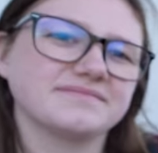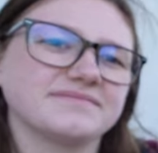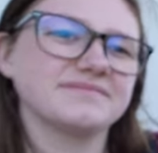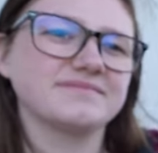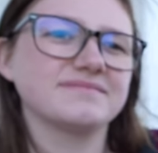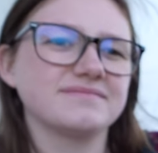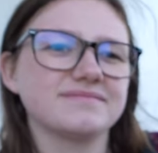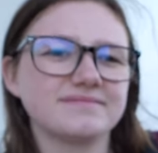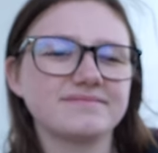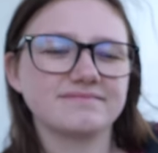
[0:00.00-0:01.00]

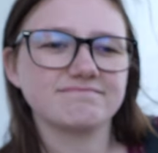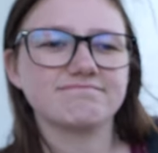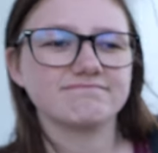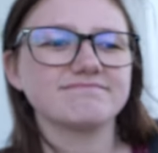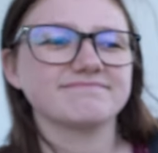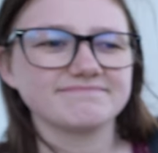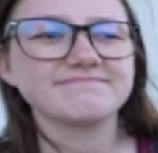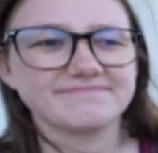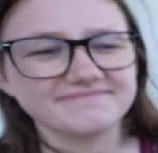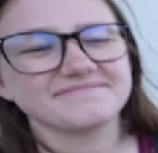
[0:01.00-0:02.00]

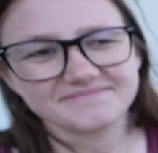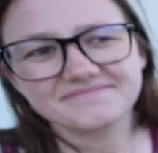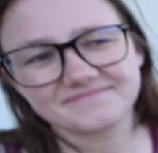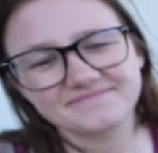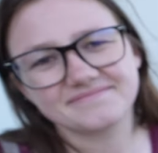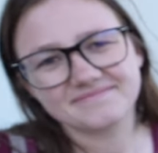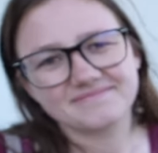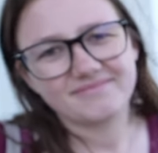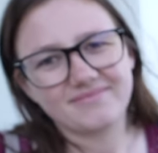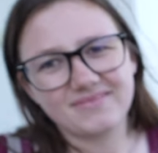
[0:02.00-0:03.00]

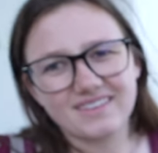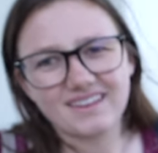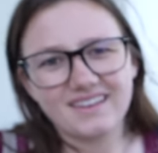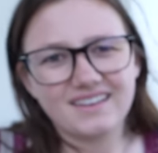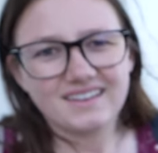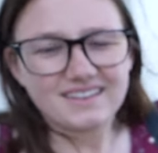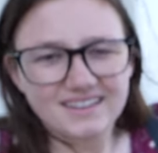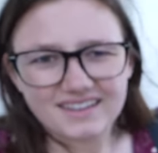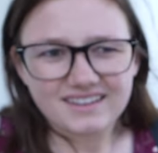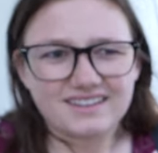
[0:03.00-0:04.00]

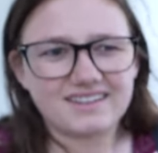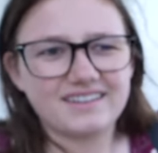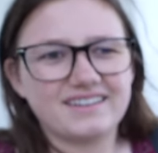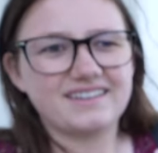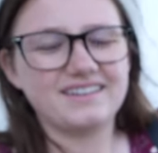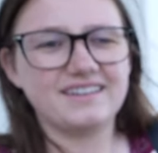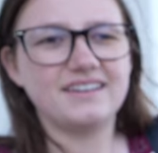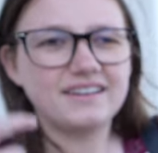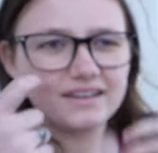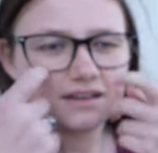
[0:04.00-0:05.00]

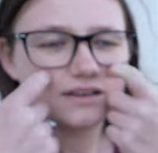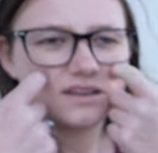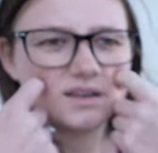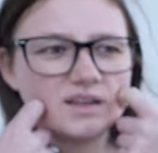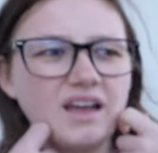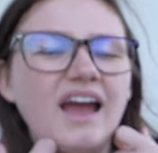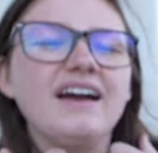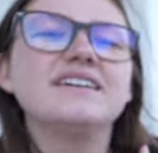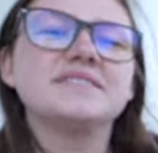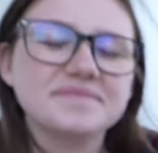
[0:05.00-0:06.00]

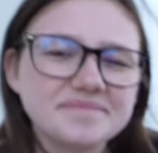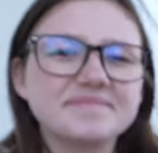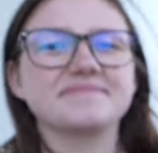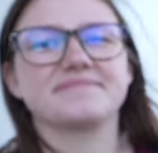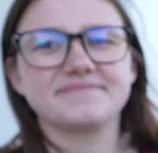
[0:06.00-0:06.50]
(not speaking)